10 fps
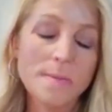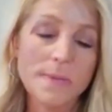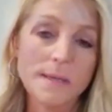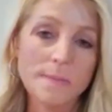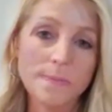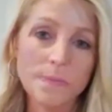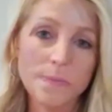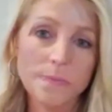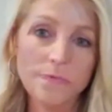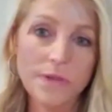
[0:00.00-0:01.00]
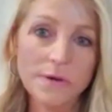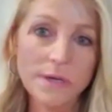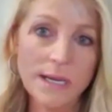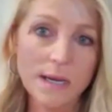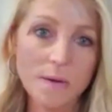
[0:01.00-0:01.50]
But
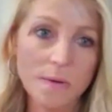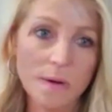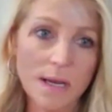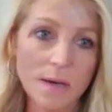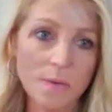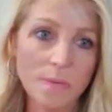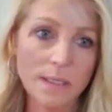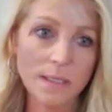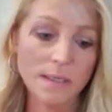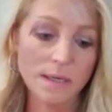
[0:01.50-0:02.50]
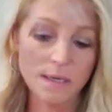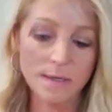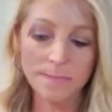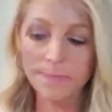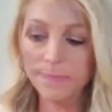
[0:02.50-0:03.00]
figuring out how we
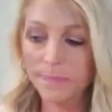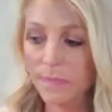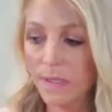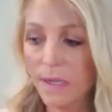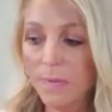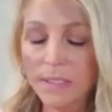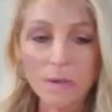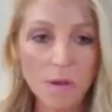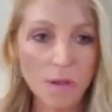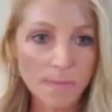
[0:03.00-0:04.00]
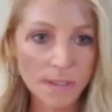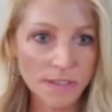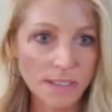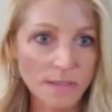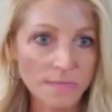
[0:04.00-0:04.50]
can calm
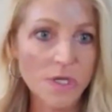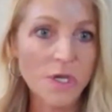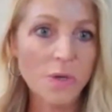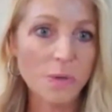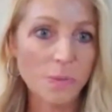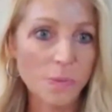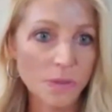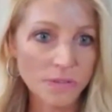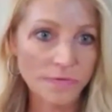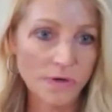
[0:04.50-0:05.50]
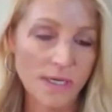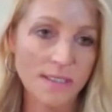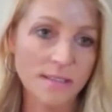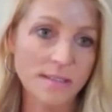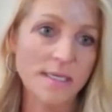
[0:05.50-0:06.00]
ourselves, what works for
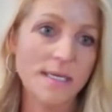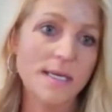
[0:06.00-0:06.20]
us,